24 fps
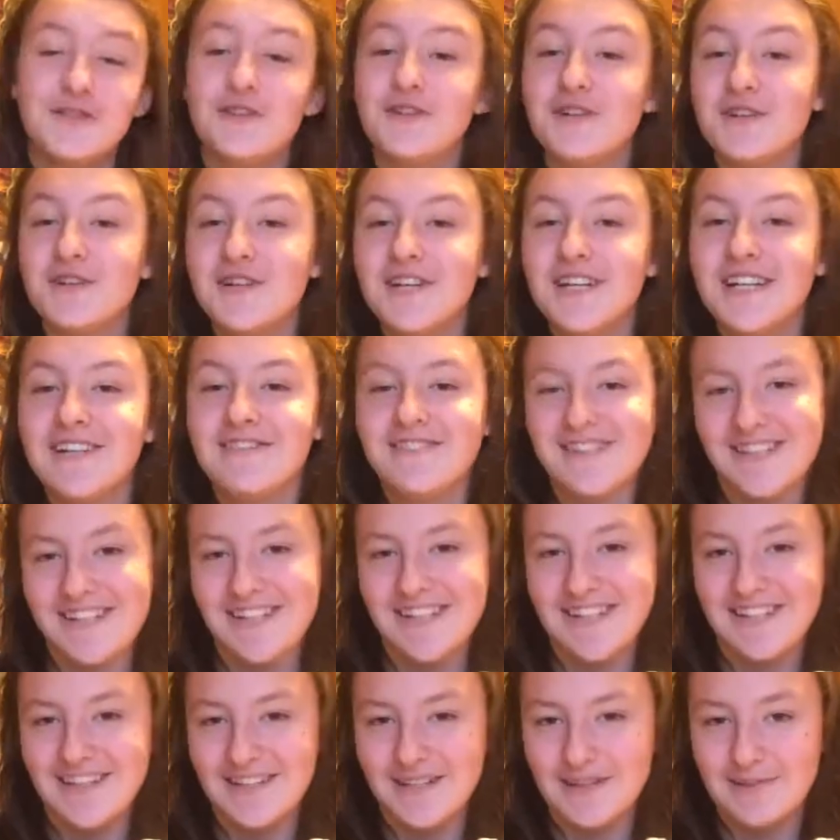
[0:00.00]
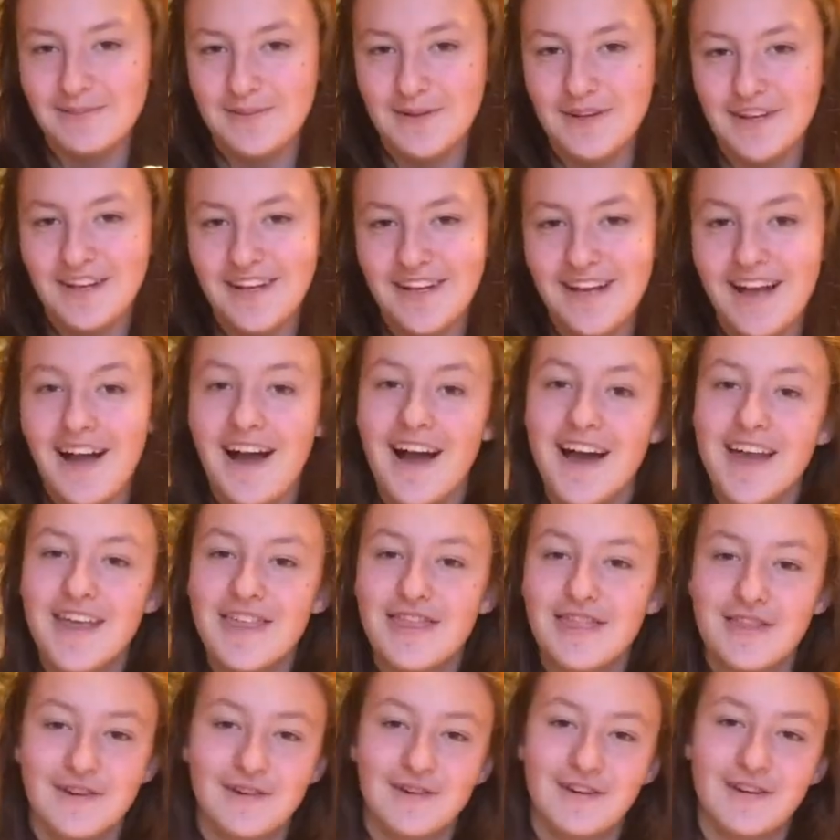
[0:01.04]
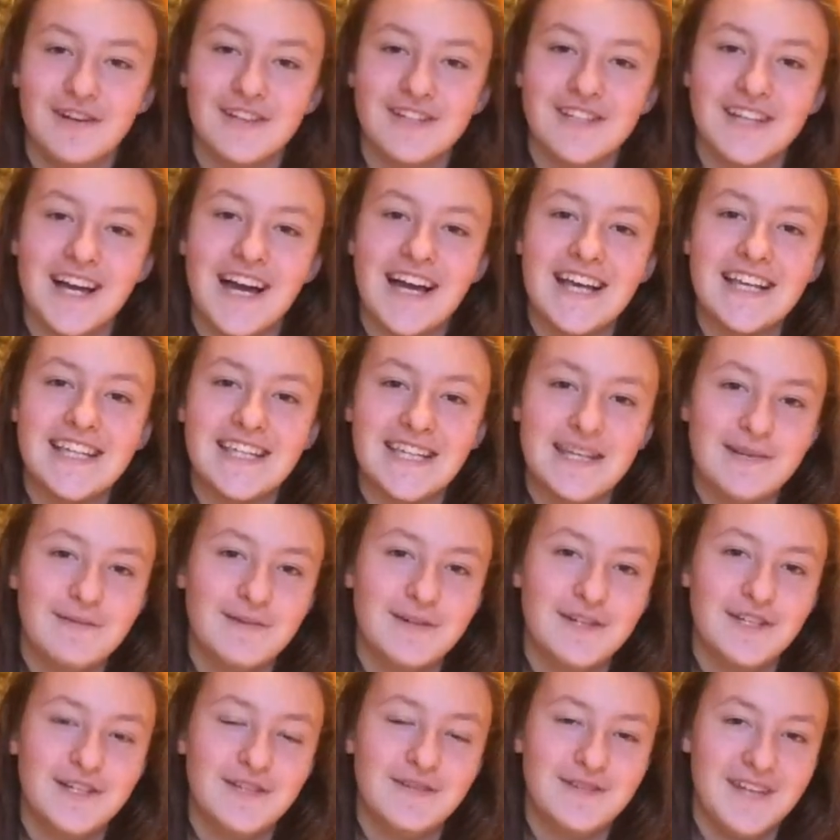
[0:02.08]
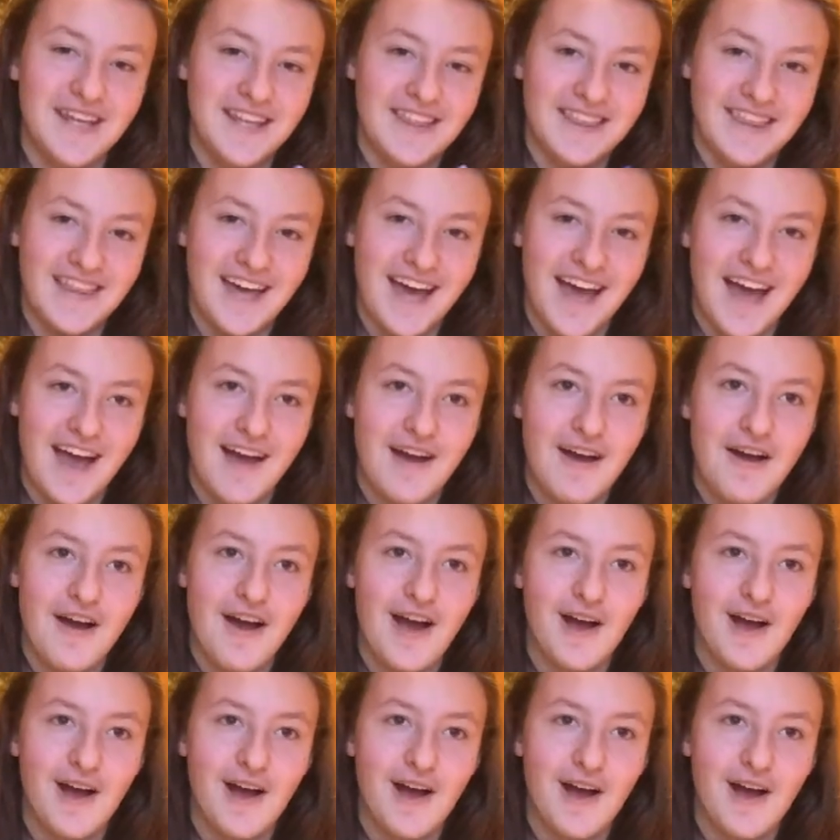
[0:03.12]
During reading this book, I thought I see what you did there